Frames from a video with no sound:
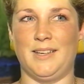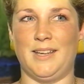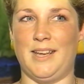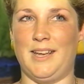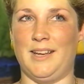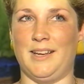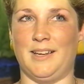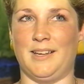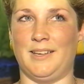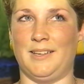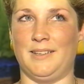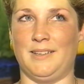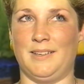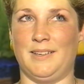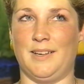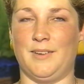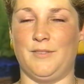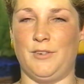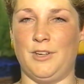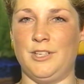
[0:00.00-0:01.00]
and
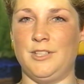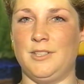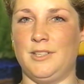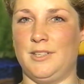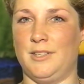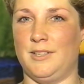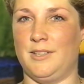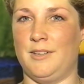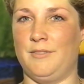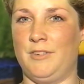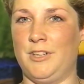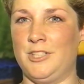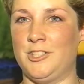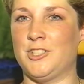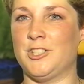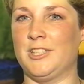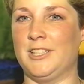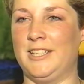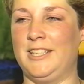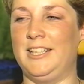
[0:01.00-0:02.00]

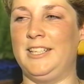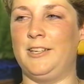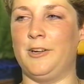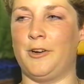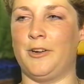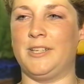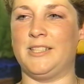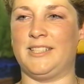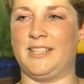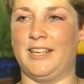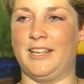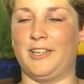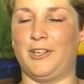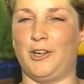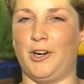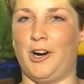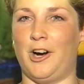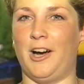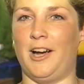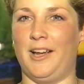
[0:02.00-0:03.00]
eventually he'd always get
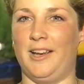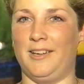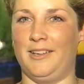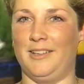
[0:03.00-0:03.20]
caught.